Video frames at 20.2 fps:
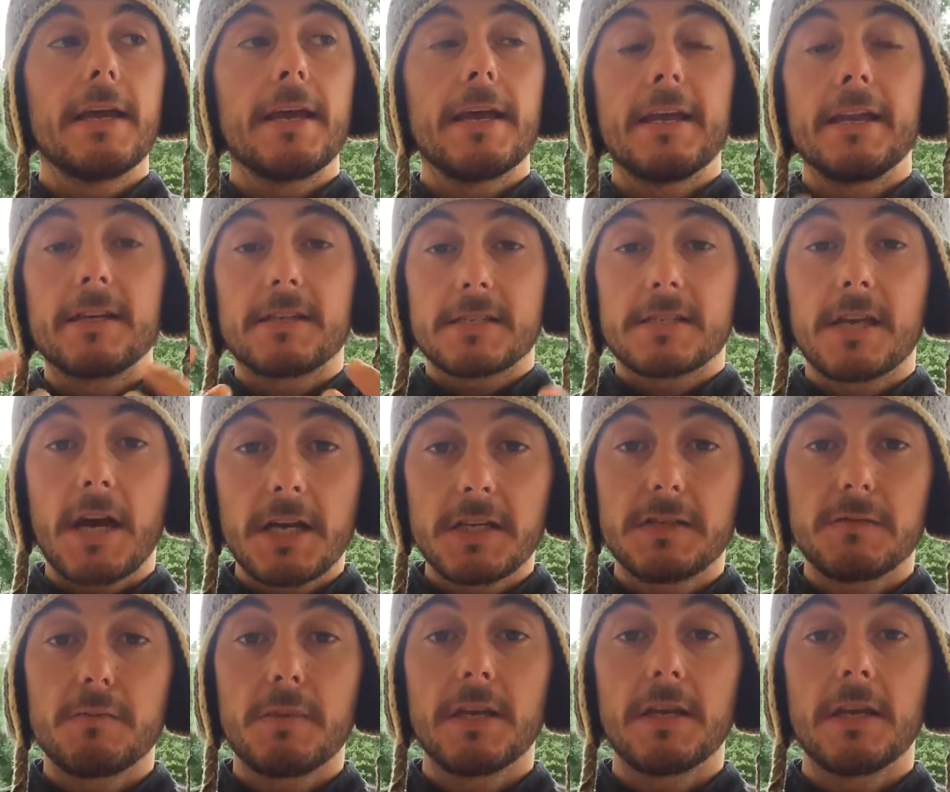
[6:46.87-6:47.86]

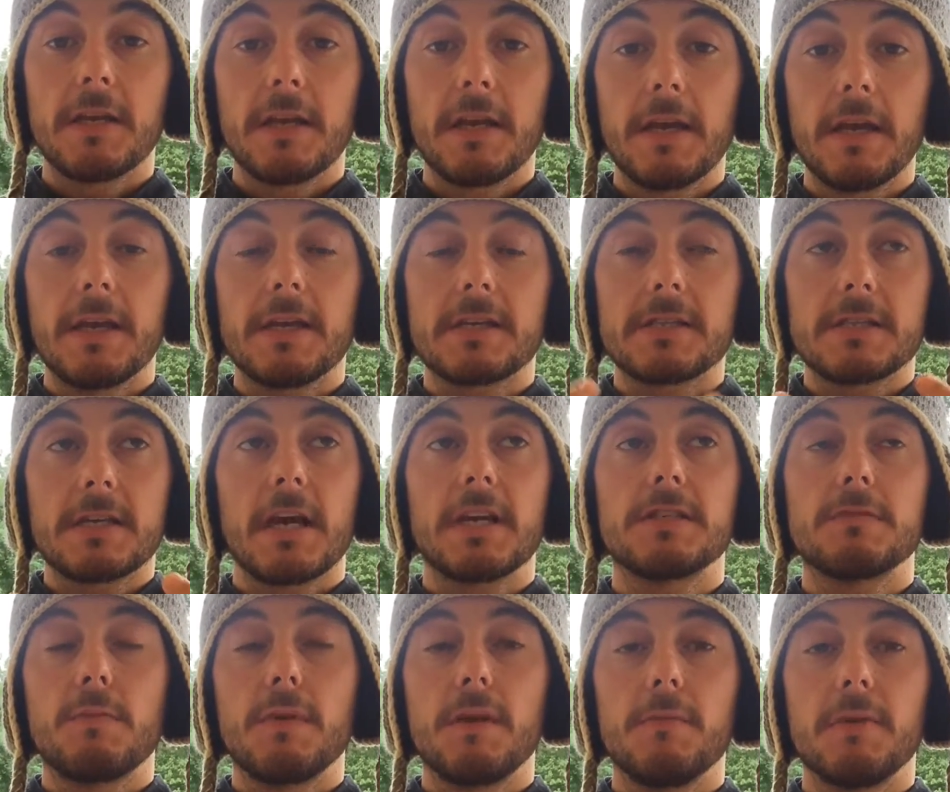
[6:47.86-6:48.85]
excites me. It
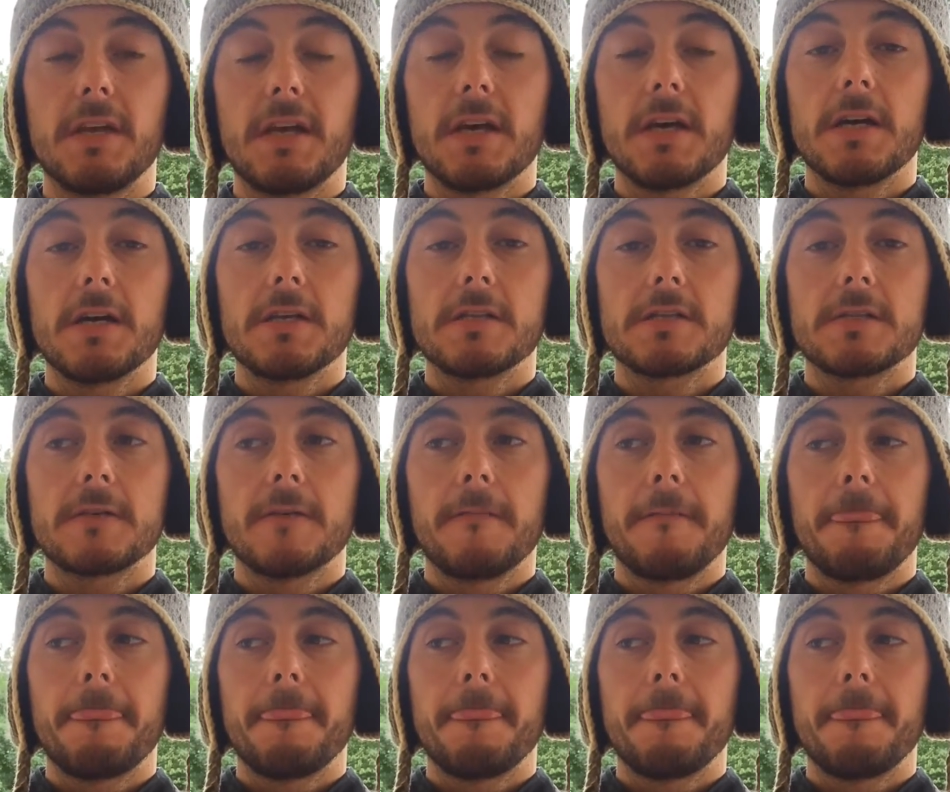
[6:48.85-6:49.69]
excites me because